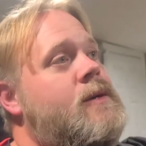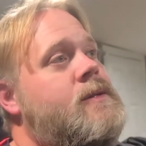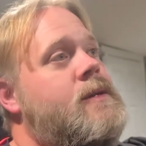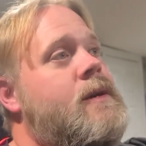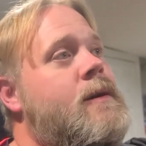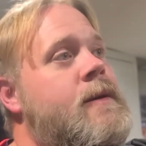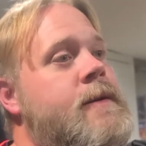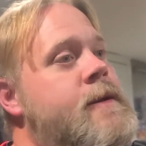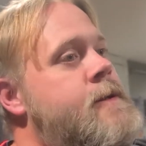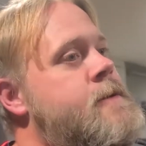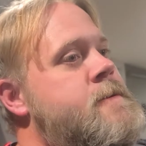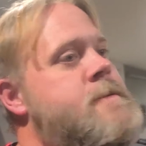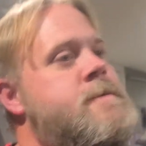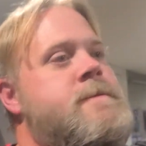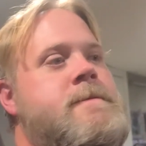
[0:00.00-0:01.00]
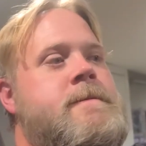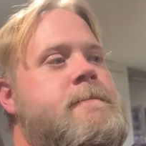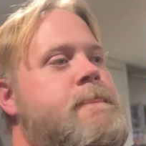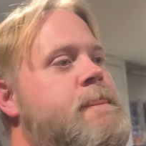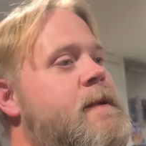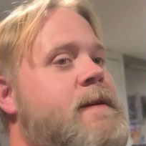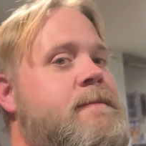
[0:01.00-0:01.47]
So
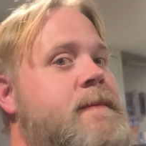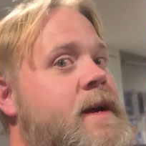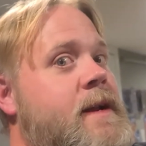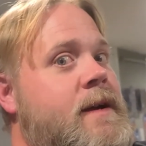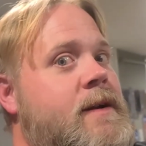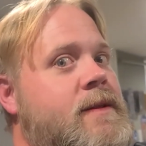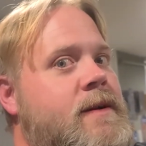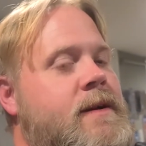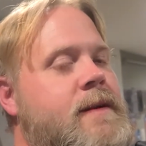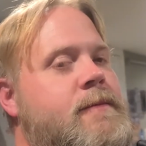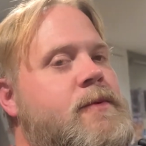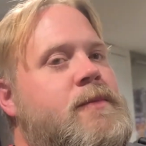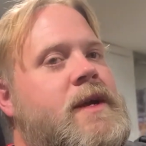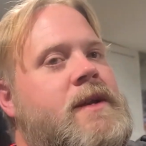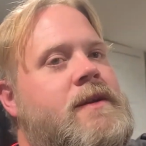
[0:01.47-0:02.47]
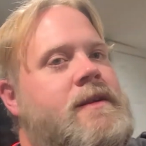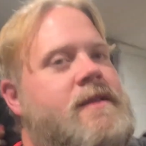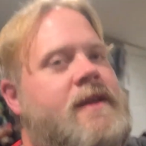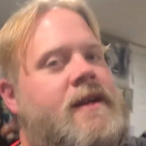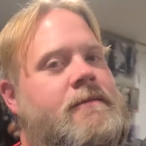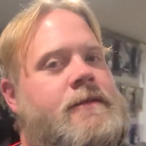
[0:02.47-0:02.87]
doesn't matter how long I've been waiting on that.